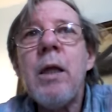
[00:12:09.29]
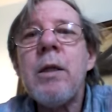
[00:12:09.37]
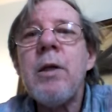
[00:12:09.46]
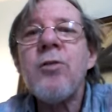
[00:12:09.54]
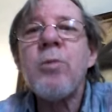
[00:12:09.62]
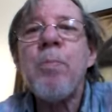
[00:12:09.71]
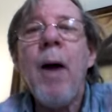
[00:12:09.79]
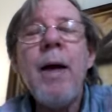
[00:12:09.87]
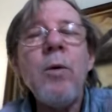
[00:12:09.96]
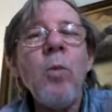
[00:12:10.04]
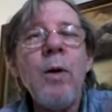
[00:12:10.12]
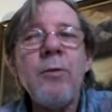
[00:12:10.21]

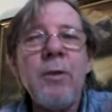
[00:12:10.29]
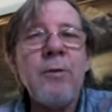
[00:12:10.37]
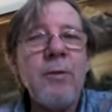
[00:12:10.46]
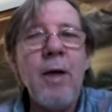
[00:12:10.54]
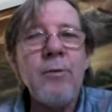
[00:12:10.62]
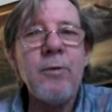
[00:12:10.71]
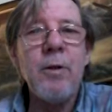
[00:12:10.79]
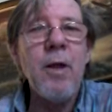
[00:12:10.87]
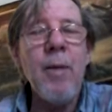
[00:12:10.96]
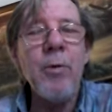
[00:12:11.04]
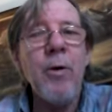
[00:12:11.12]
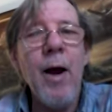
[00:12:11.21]
Despite what success the
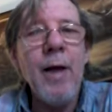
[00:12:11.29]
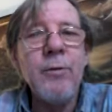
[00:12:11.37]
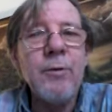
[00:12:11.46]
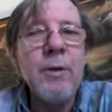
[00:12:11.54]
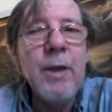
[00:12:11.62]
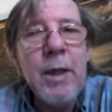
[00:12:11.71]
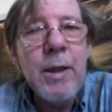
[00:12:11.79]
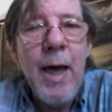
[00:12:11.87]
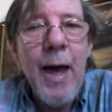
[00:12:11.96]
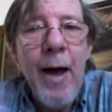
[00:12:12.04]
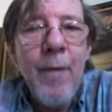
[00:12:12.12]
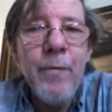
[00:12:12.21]
Democrats did
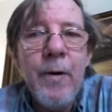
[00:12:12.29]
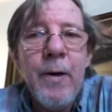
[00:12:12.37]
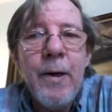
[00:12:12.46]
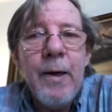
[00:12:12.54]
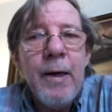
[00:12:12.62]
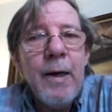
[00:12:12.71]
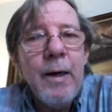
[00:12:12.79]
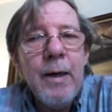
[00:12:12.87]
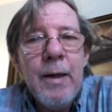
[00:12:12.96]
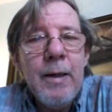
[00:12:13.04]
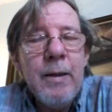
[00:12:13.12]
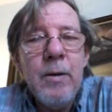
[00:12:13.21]
have,
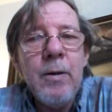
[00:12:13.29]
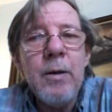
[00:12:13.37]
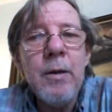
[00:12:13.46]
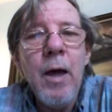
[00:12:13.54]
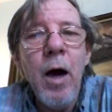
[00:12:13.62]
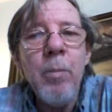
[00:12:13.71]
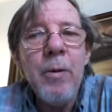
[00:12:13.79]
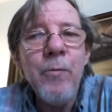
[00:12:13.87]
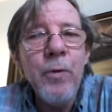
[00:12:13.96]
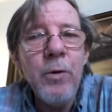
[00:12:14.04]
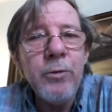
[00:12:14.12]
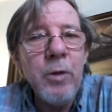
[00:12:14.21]
you couldn't help but
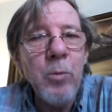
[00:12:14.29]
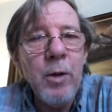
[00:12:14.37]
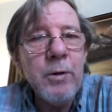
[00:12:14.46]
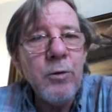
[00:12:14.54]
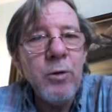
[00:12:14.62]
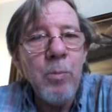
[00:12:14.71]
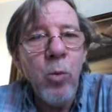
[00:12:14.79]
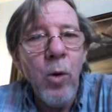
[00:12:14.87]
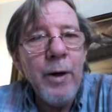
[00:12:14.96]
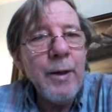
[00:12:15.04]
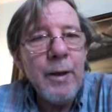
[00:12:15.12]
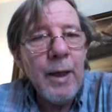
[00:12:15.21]
feel somewhat
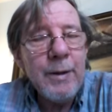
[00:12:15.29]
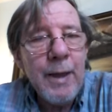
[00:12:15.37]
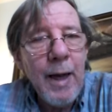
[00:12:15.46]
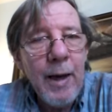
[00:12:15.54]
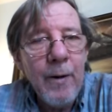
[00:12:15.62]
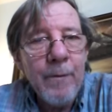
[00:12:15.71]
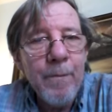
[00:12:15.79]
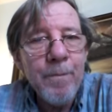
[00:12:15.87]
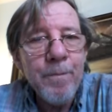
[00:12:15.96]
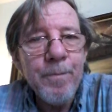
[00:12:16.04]
disappointed and let down.